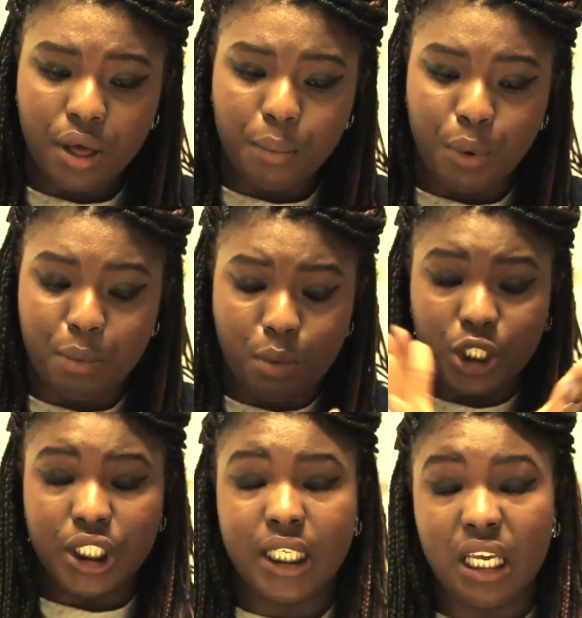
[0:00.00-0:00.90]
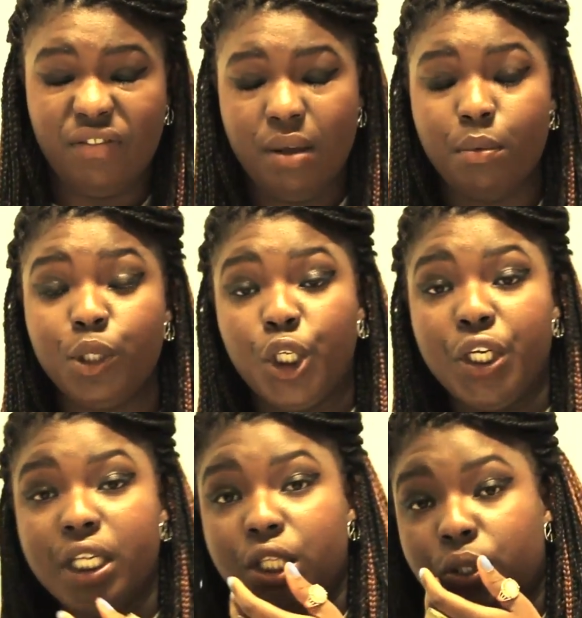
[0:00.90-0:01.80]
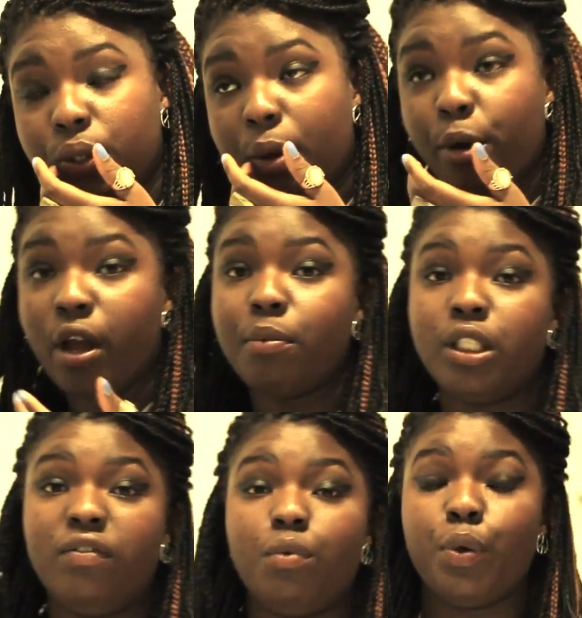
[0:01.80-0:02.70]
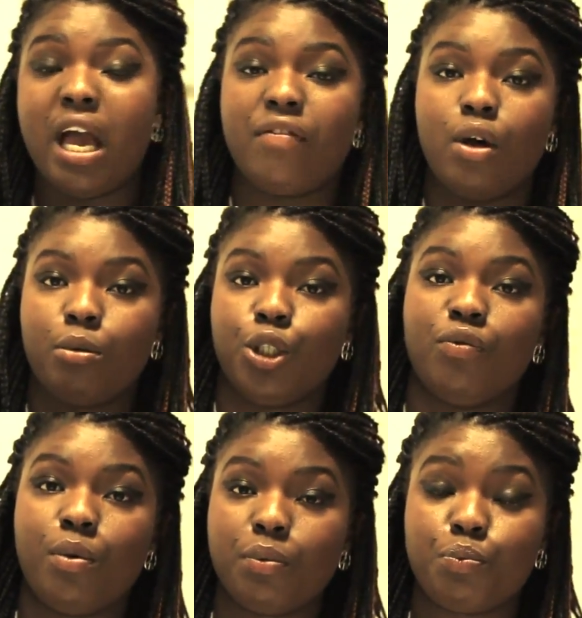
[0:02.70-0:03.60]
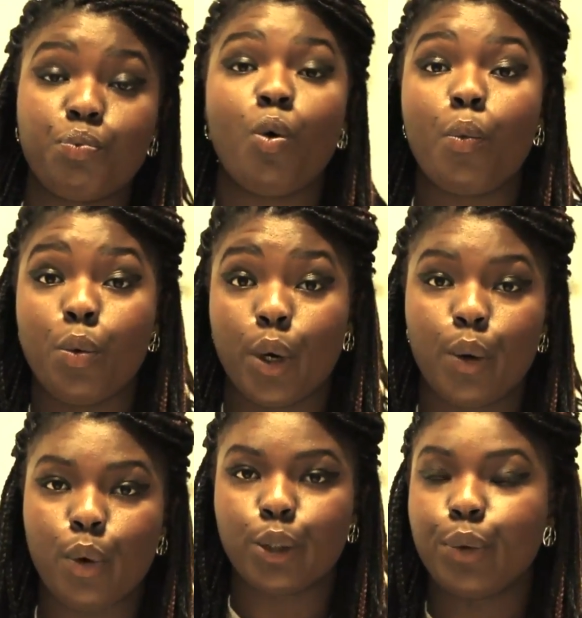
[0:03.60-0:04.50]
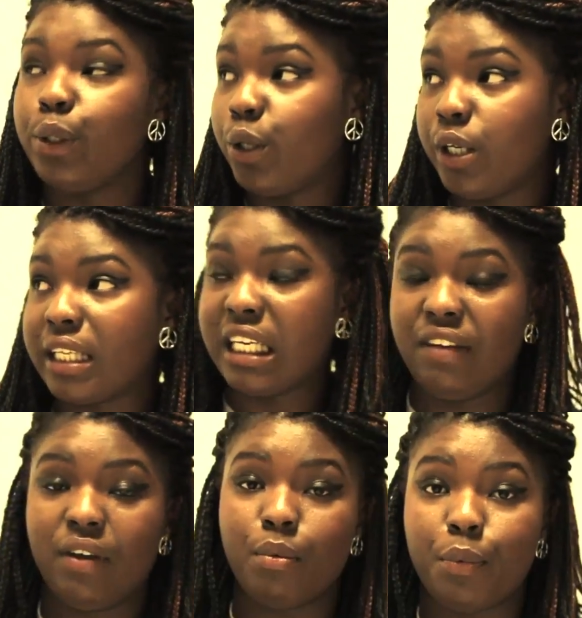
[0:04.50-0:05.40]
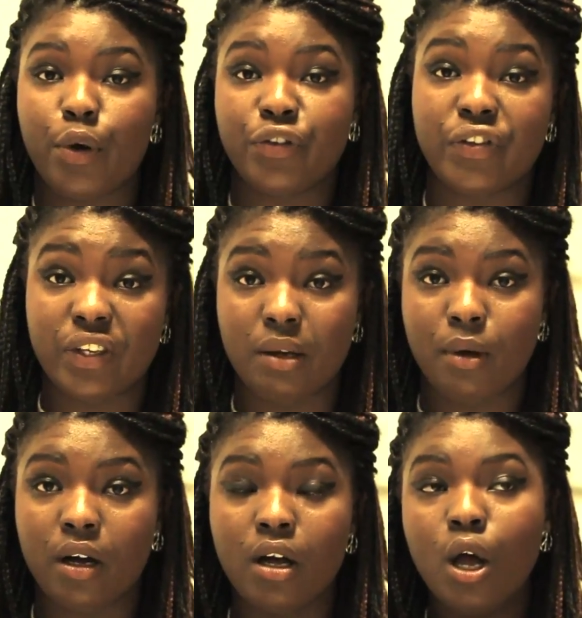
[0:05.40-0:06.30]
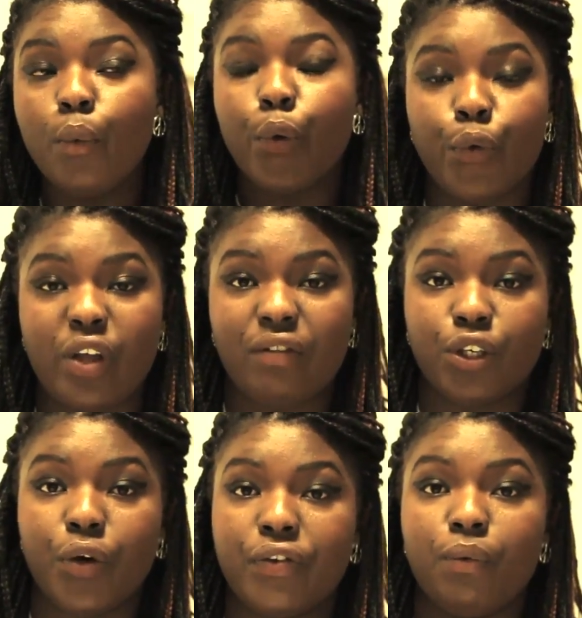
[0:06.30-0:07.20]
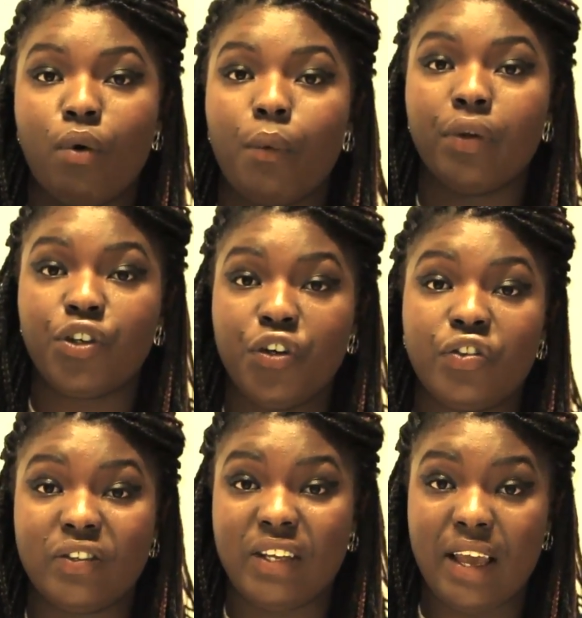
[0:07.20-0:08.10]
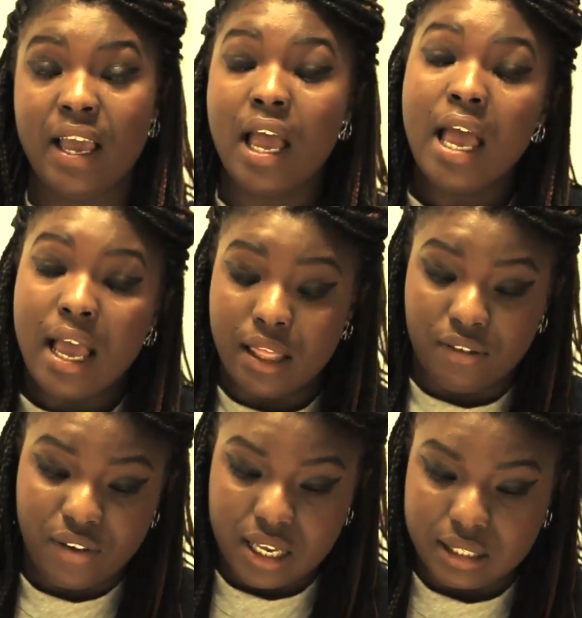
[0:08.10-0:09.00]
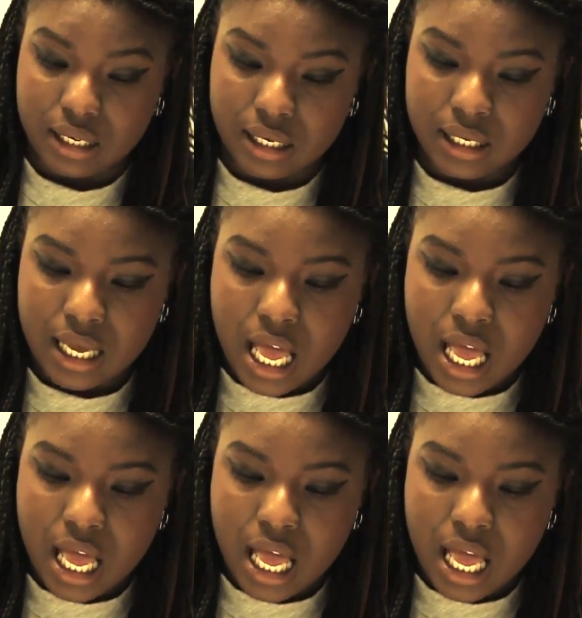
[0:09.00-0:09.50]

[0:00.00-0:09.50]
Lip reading: When we're watching TV, when we tune into a program on TV, we have the option of what we want to watch when we turn on that TV. When we go to the cinema, we also have a choice in what we choose to see in the theatre.